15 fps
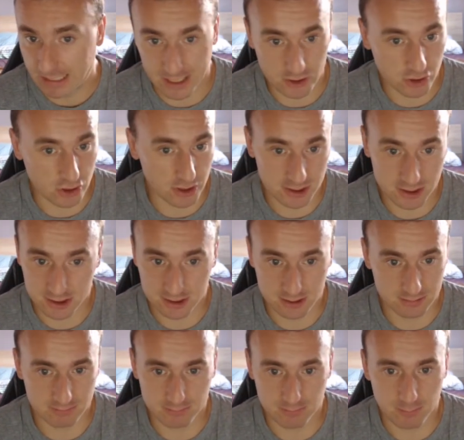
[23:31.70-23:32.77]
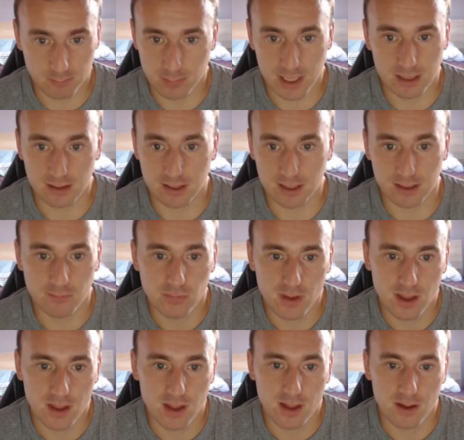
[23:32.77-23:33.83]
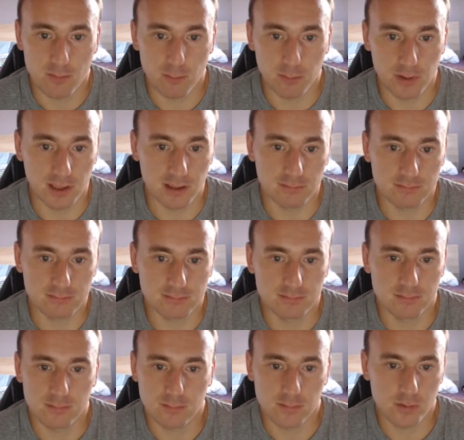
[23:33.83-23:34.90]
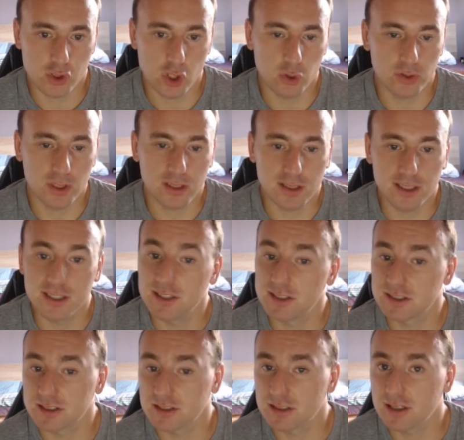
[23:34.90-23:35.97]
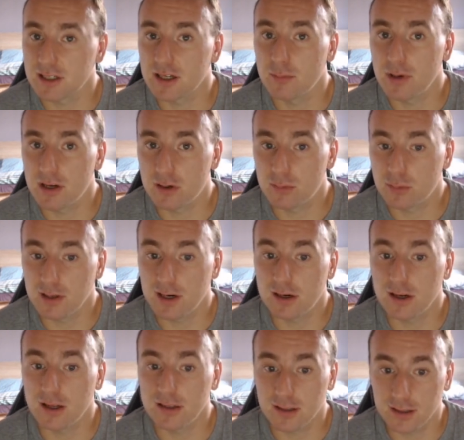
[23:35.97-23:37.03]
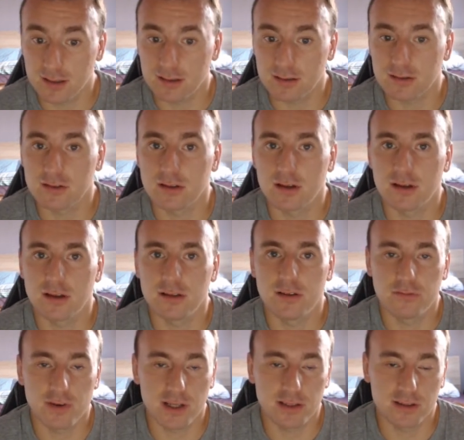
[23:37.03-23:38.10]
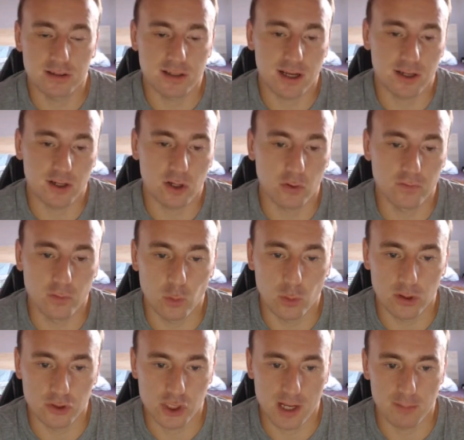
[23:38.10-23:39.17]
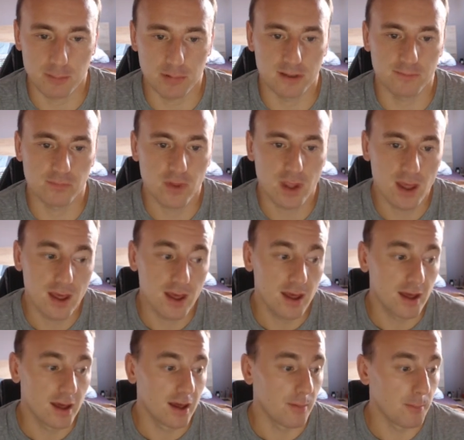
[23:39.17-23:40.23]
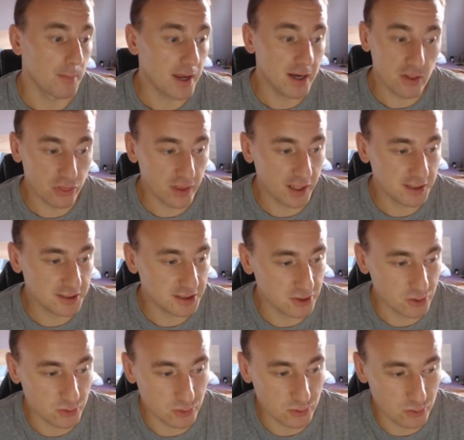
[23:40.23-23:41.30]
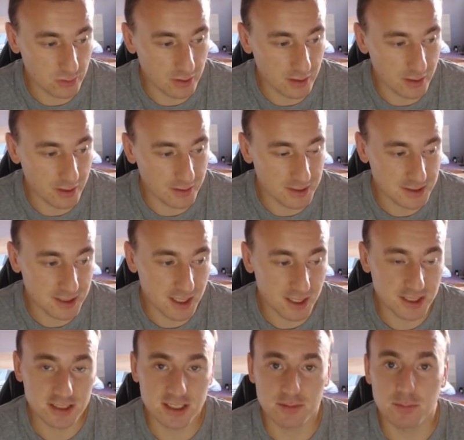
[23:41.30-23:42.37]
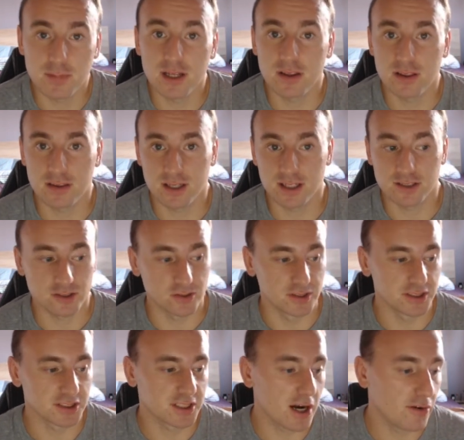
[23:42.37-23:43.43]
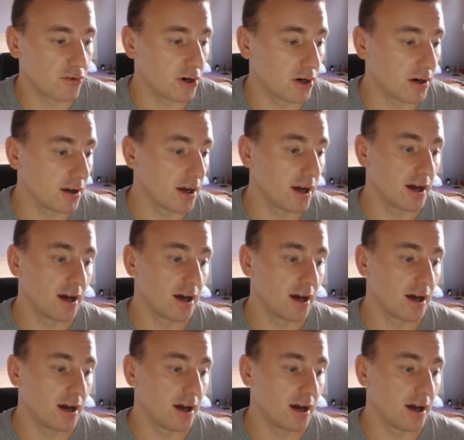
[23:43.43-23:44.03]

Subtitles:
just plainly show that he is a better player and then defend the title of the world champion? Many things to discuss and many things to discover.